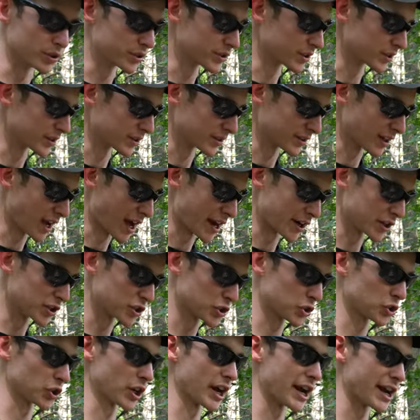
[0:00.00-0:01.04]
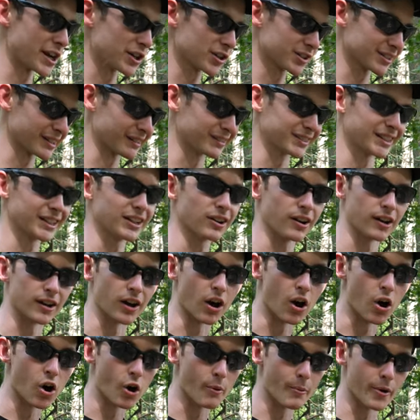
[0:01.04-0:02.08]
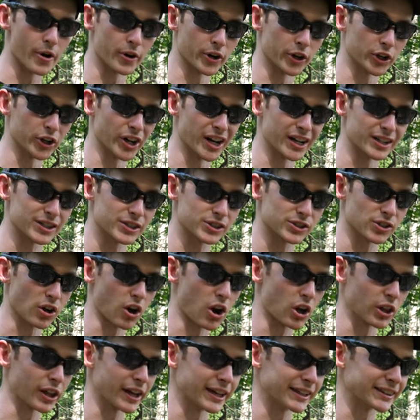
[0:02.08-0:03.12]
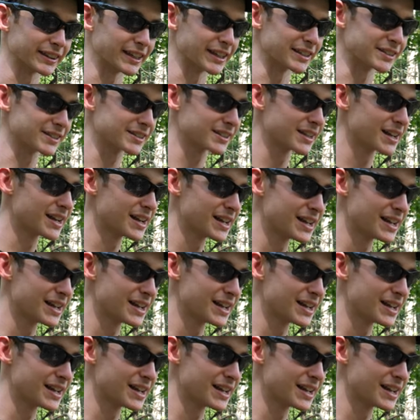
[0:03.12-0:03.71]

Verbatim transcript: which is kind of strange because I would think on a homeowner grade saw like this,